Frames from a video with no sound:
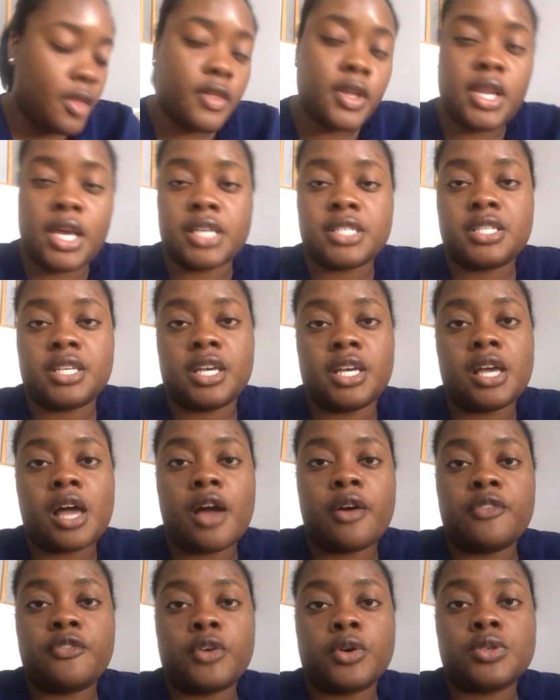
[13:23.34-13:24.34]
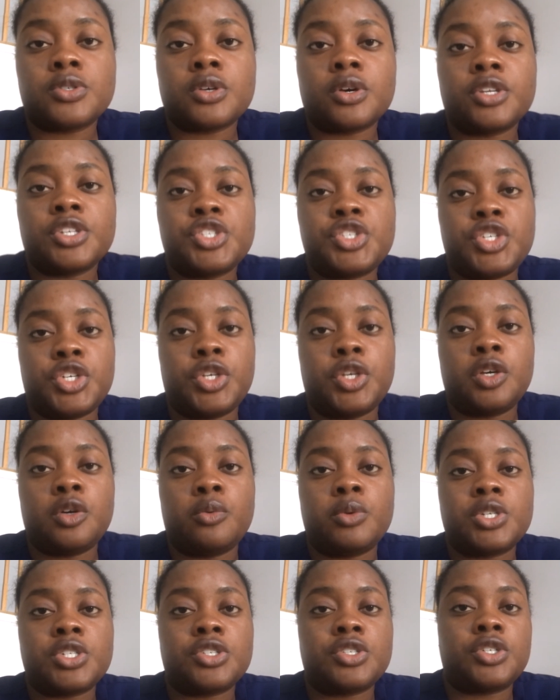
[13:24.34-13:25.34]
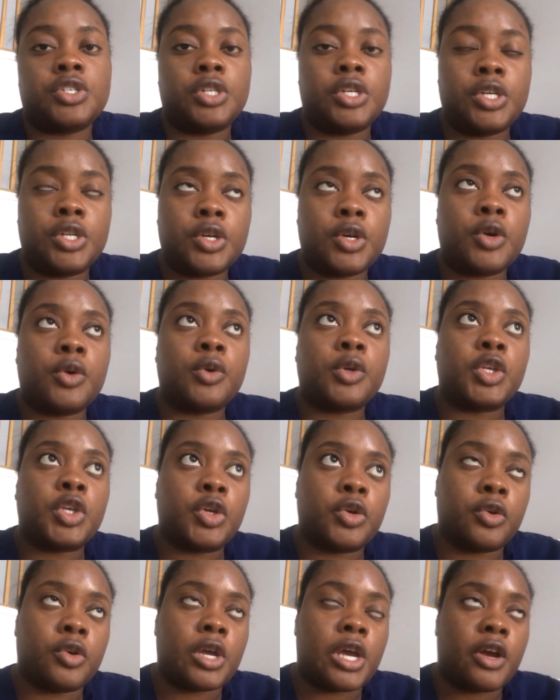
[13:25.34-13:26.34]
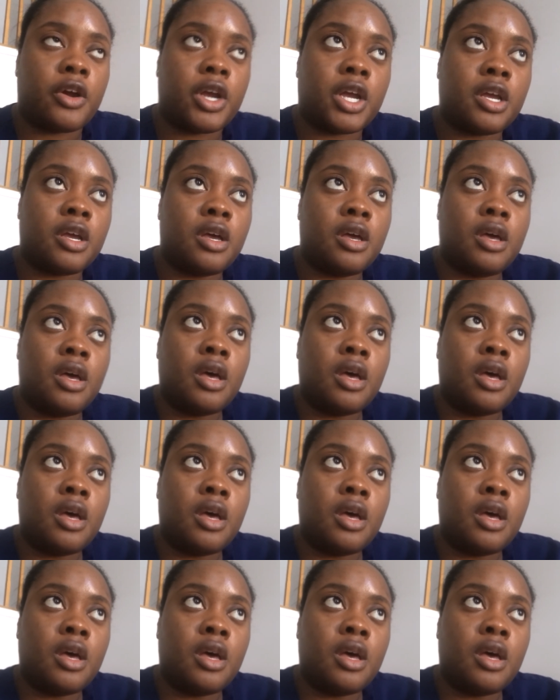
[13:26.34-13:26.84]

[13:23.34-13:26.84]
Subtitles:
The next thing I would focus on is GU, which is genitourinary.